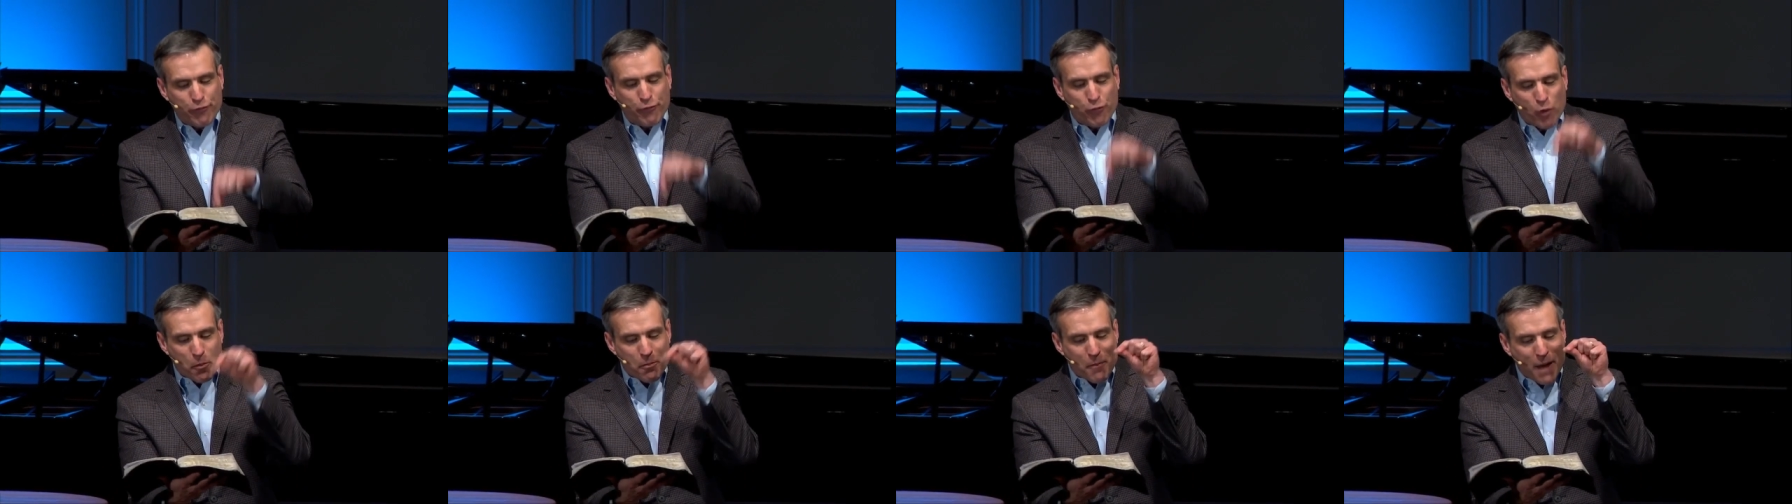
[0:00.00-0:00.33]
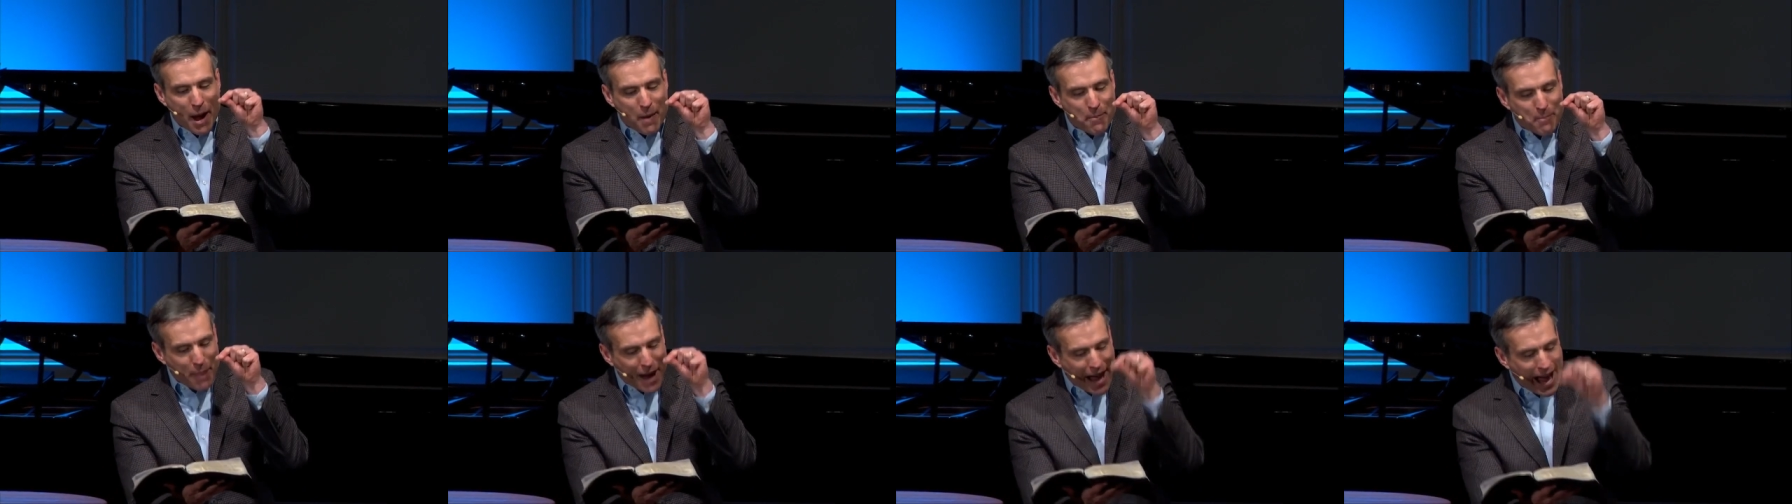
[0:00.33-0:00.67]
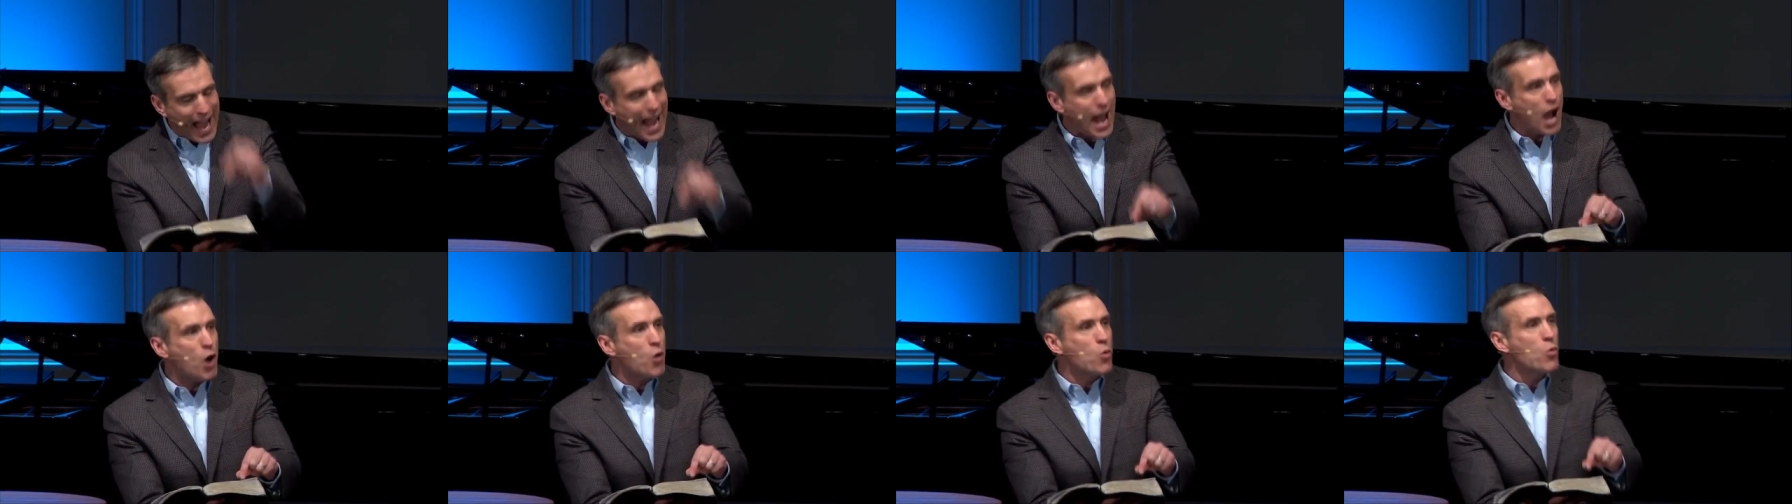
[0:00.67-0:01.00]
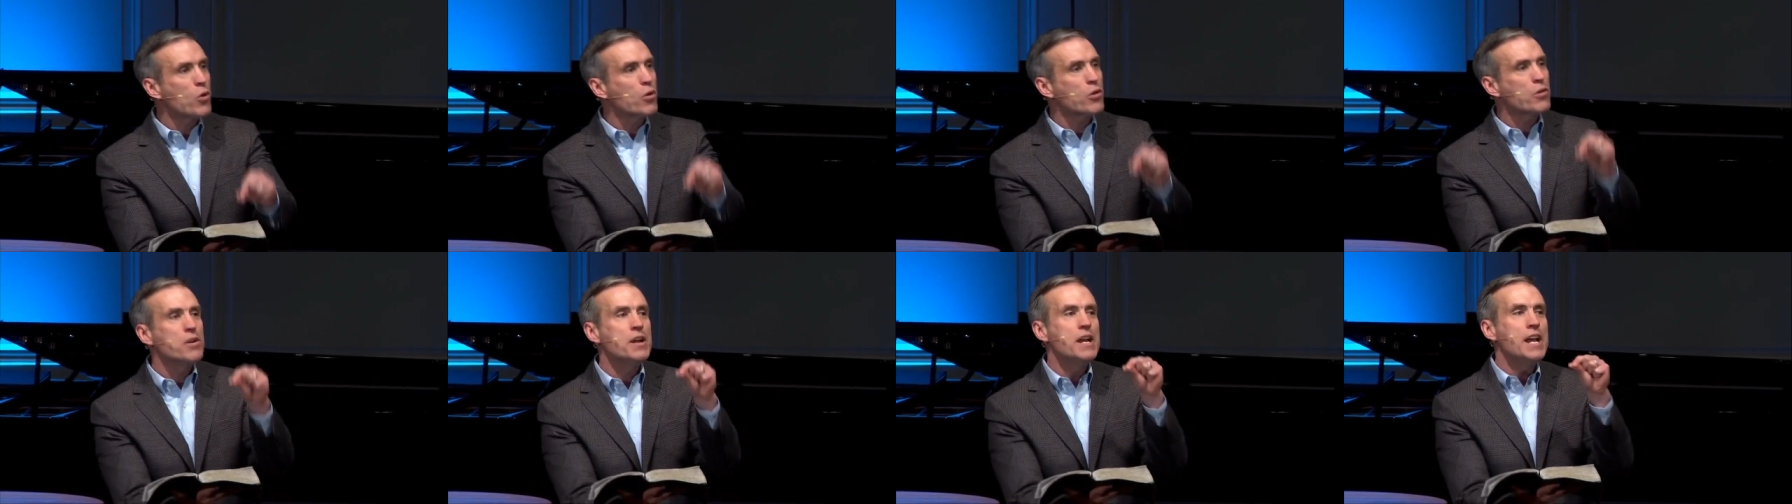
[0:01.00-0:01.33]
for my
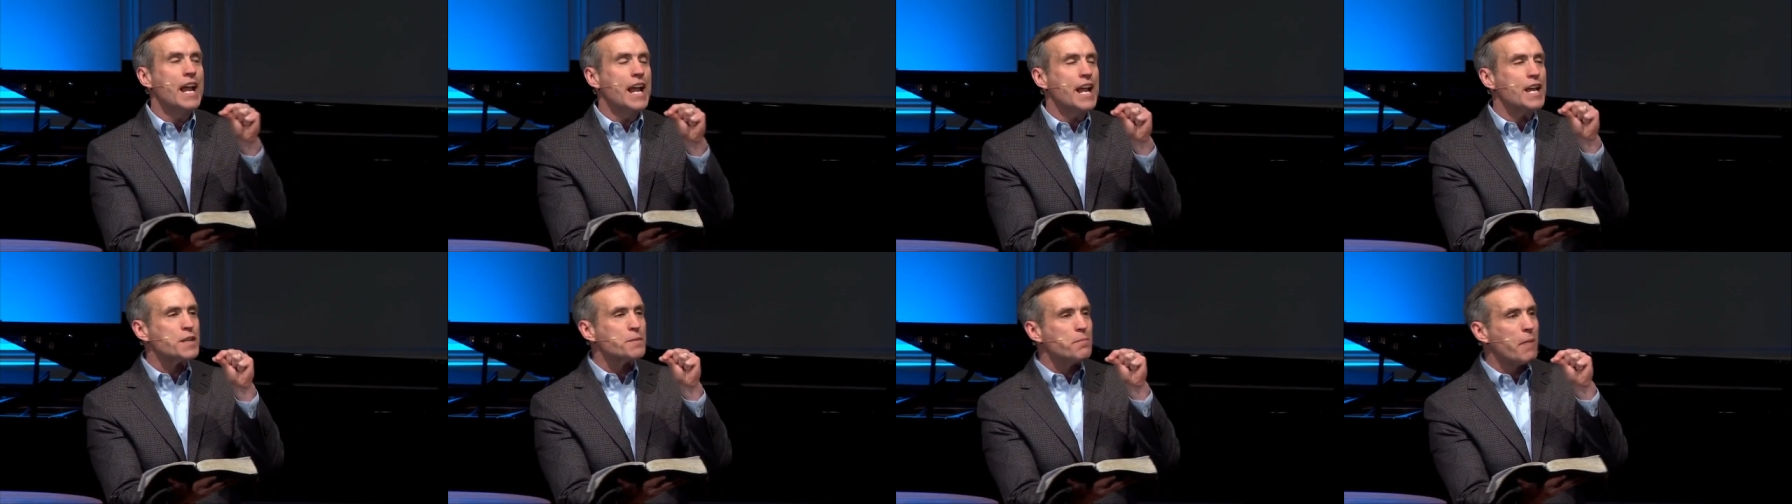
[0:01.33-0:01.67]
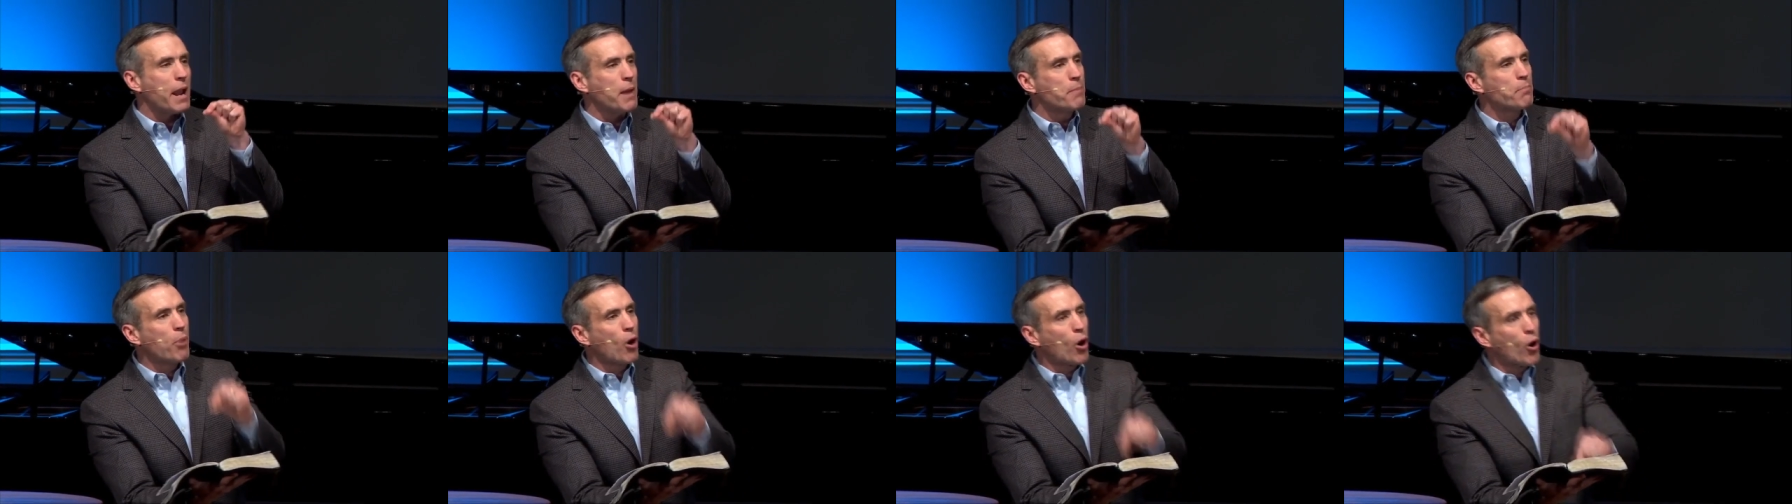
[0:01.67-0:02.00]
power is made